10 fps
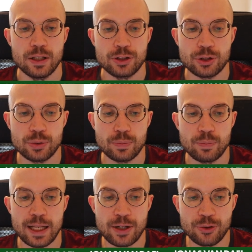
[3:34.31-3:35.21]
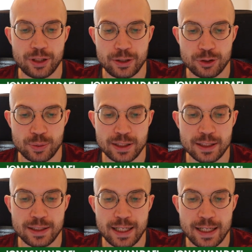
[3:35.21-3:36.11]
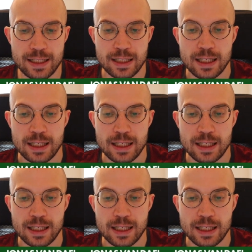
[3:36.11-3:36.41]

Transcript: So black continues with the attack,